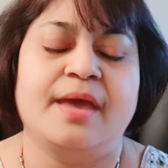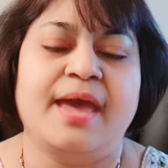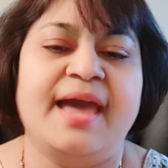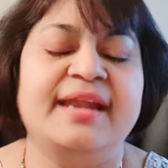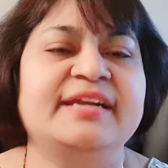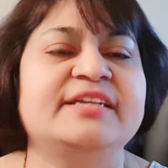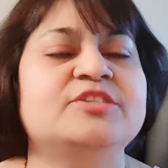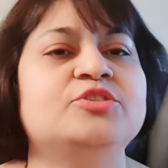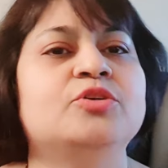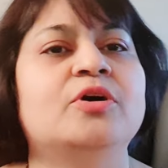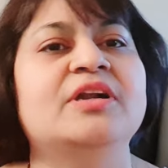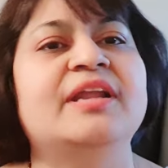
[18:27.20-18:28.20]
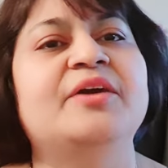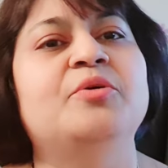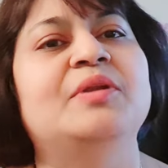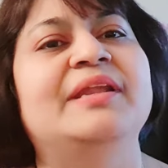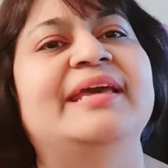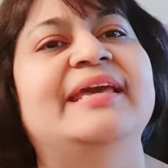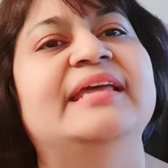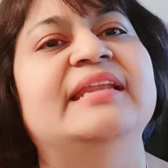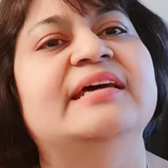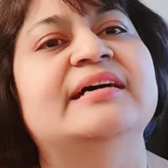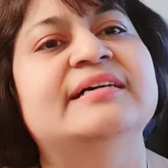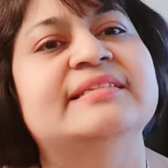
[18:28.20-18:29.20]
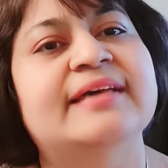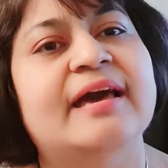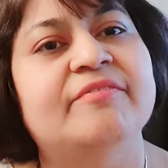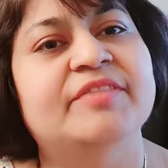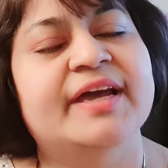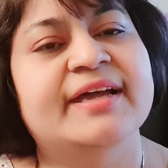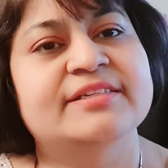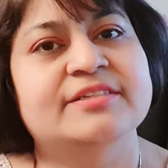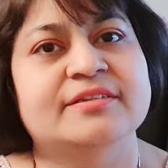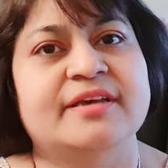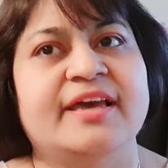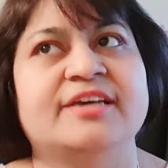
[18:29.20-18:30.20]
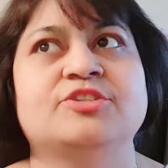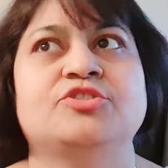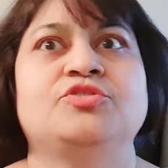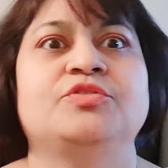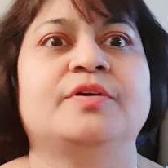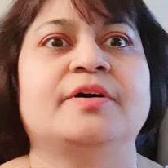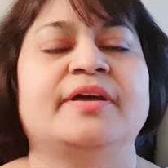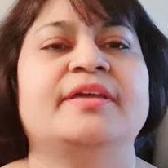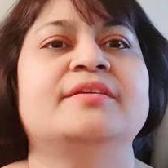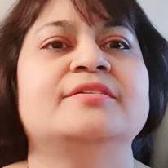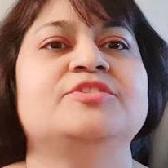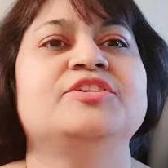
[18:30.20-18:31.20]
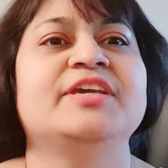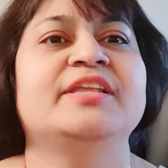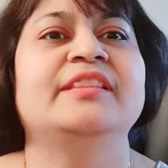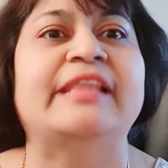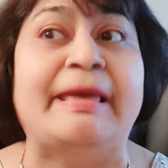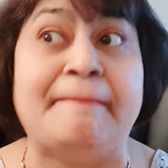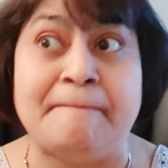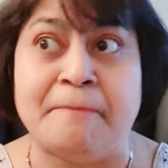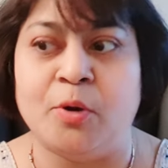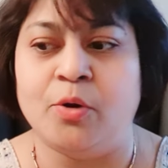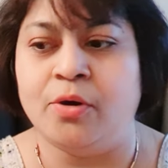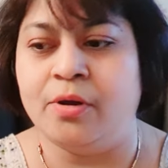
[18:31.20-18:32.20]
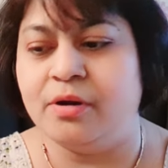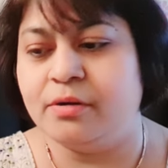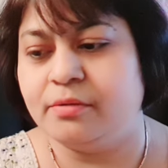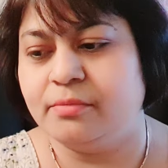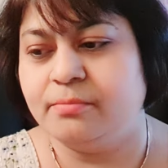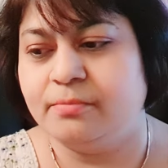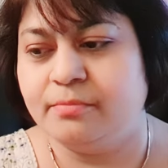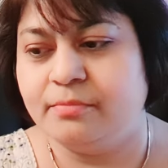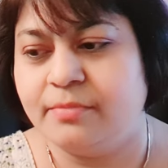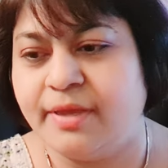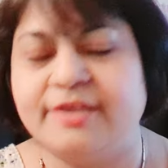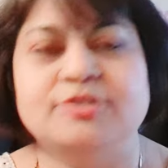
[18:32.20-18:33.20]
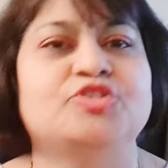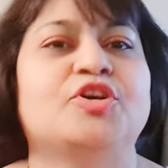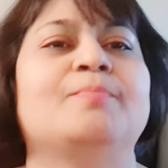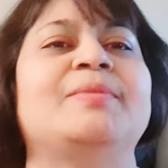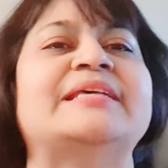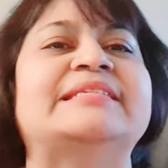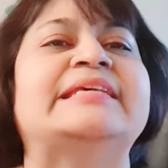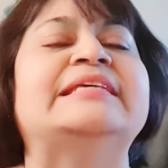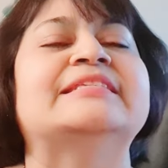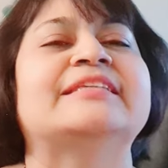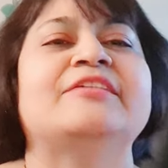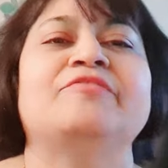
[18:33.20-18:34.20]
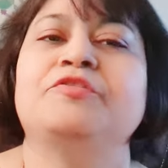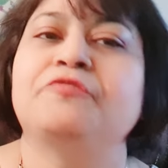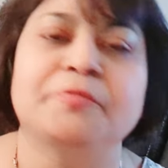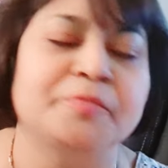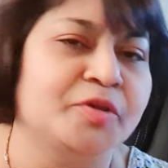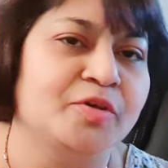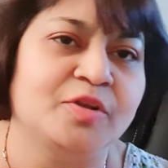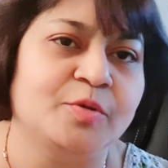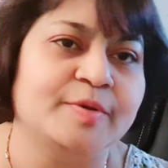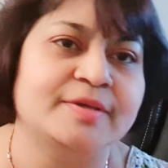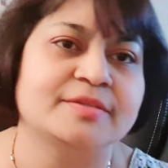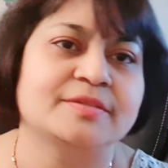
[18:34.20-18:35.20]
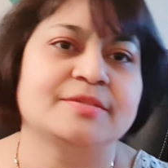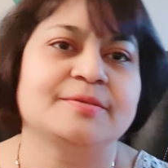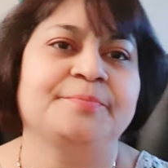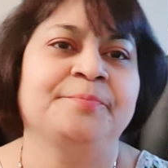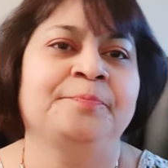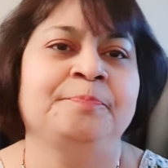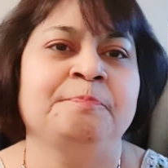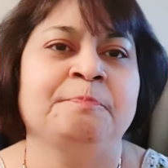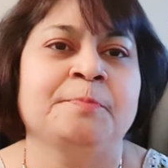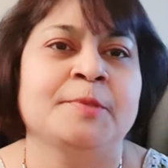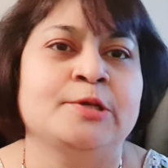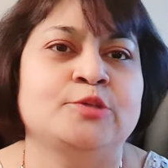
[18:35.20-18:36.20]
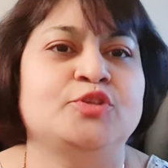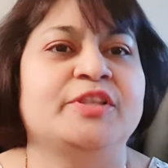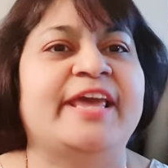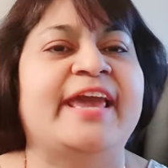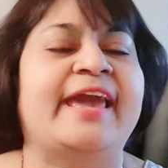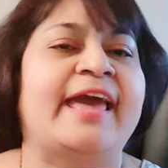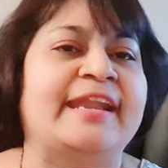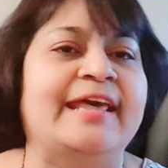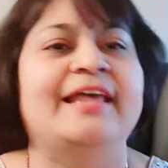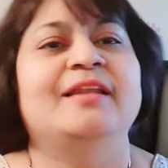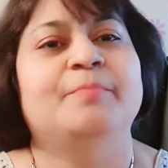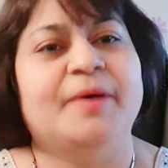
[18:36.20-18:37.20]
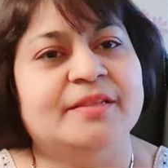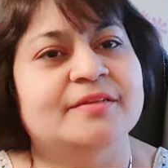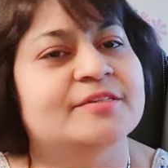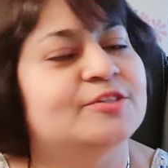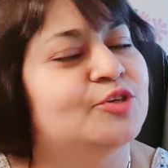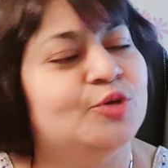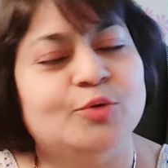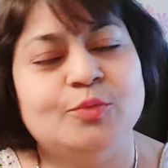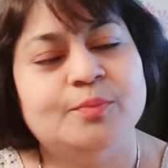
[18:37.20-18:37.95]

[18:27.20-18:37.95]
and it is not like only healers have that extra energy in them or extra blessings given from the universe so they can help others no